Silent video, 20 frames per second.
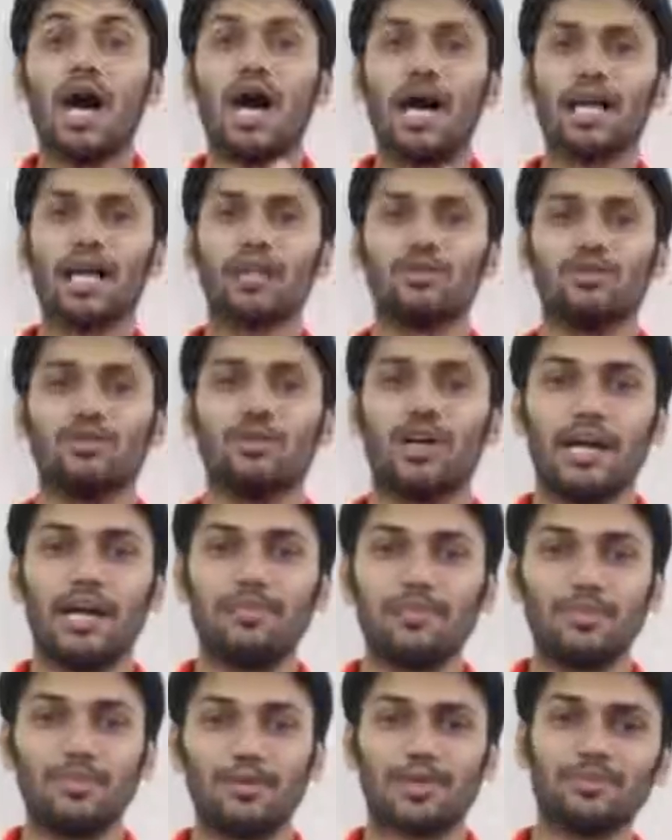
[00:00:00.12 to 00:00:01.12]
Hello
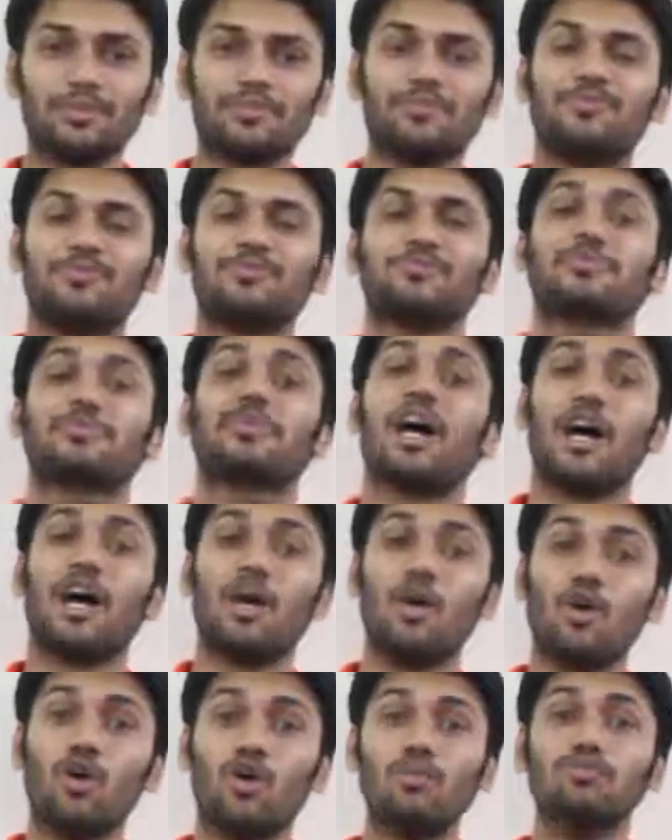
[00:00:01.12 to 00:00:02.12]
everyone, I
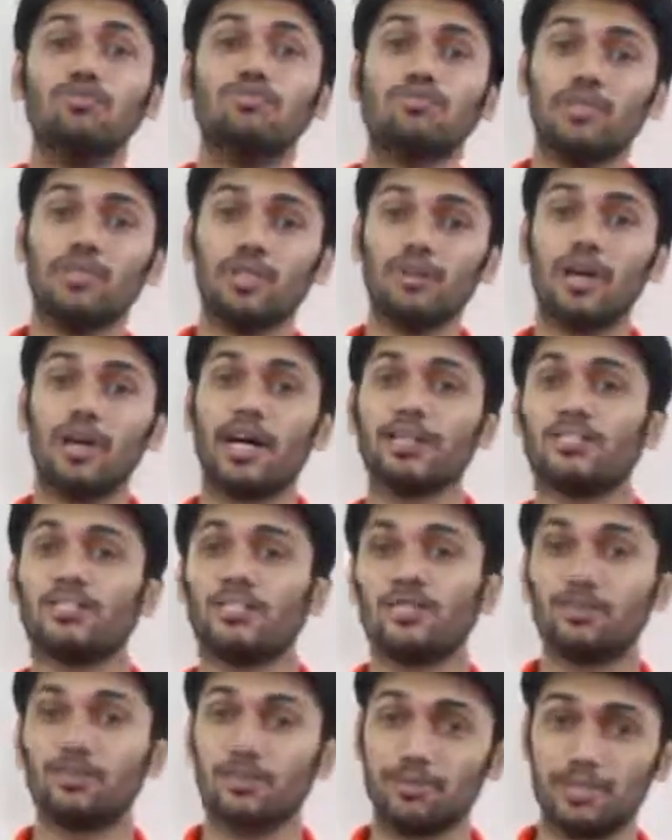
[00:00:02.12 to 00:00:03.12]
hope you guys are
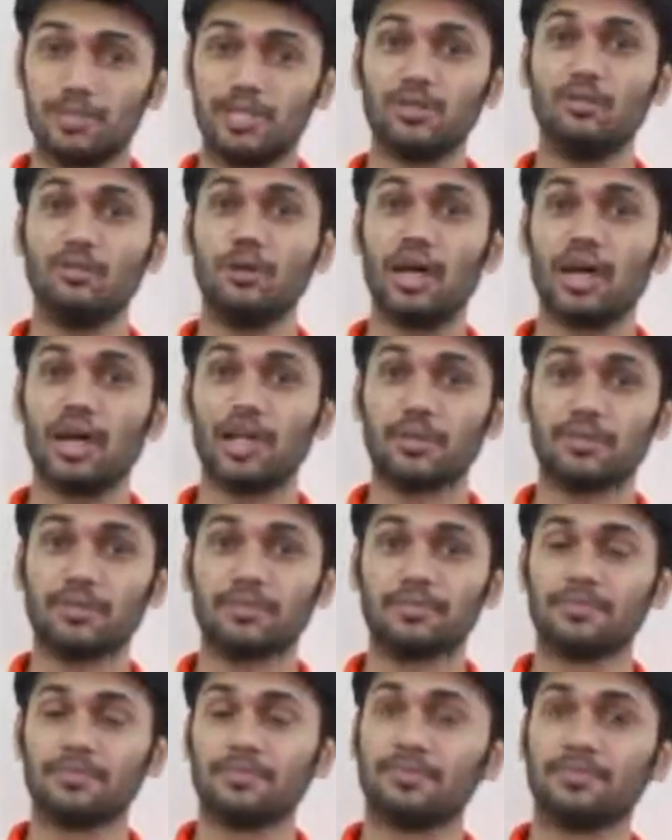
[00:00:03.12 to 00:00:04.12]
doing pretty well.
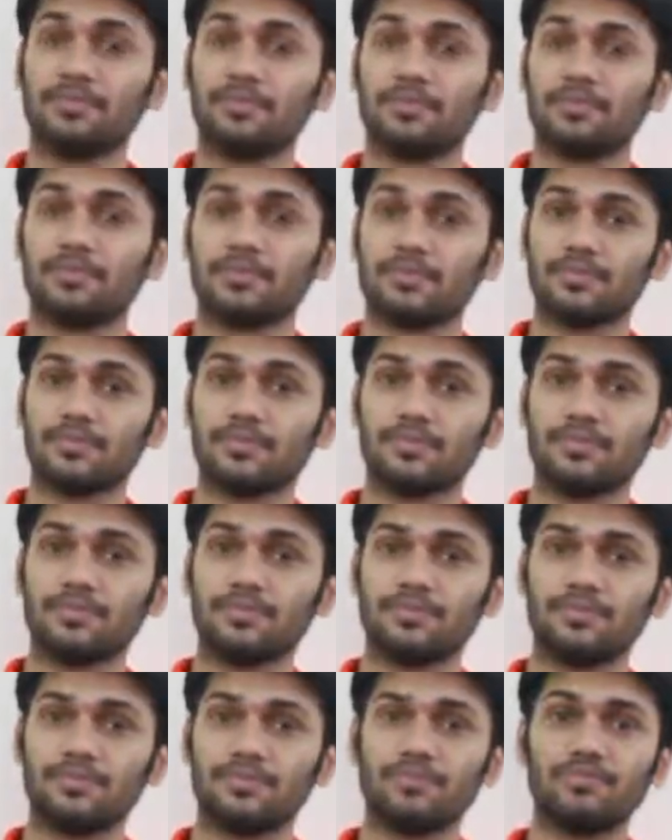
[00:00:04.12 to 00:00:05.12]

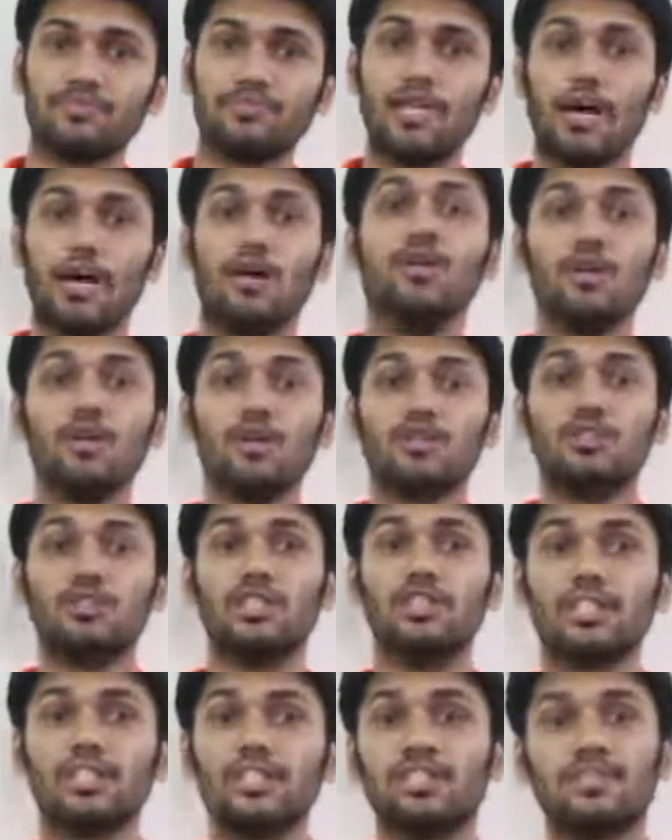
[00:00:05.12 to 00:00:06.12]
Now
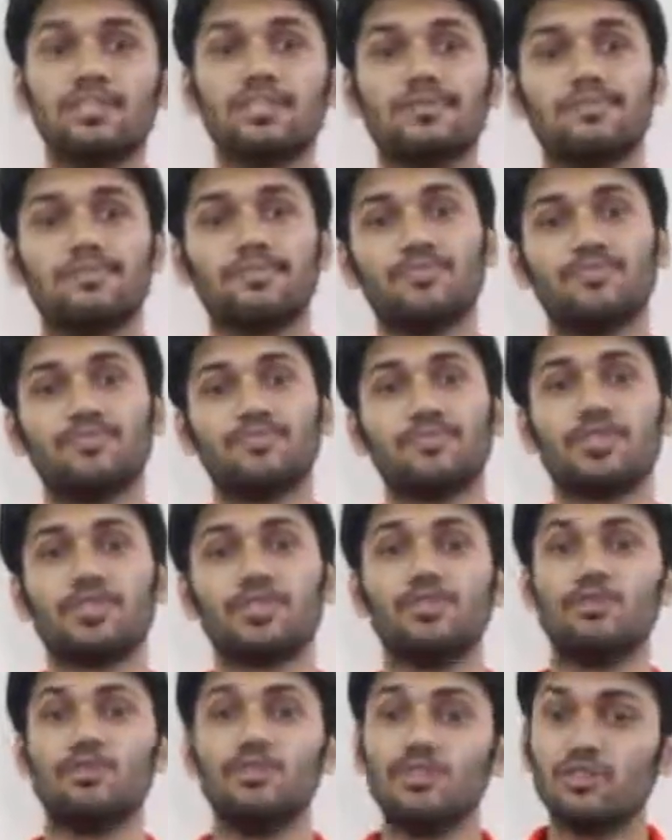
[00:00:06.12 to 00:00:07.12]
this is
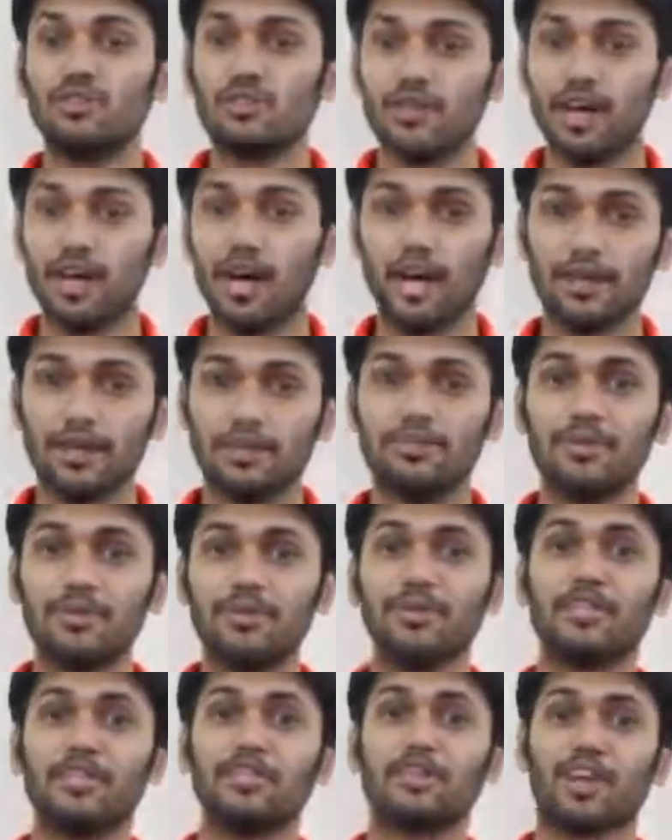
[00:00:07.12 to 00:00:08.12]
Unit 5,
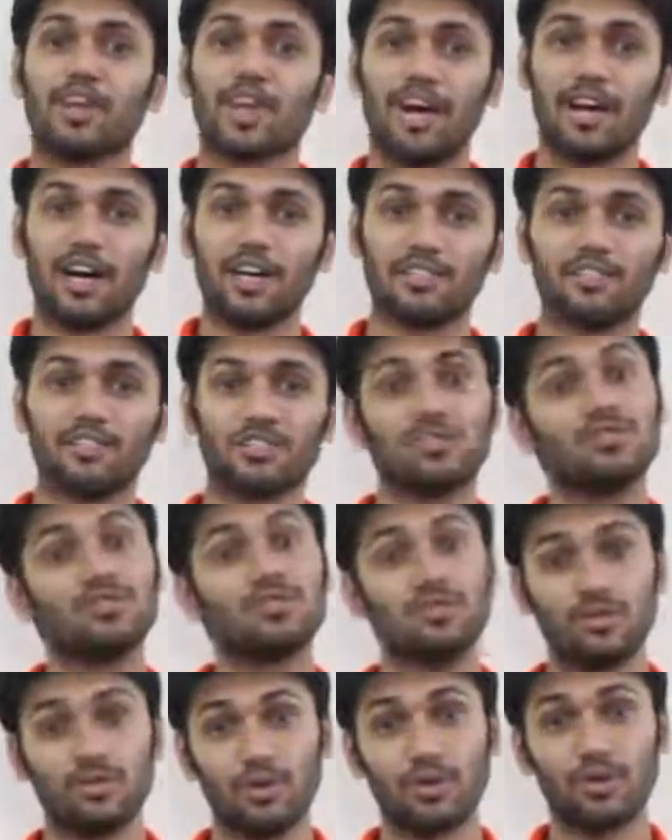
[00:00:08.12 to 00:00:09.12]
Class
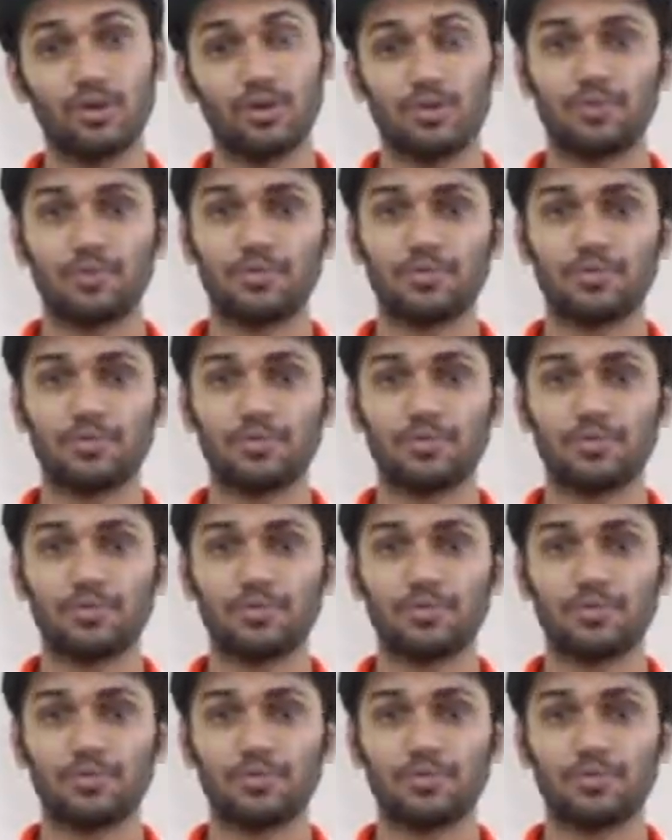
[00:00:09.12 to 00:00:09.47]
4.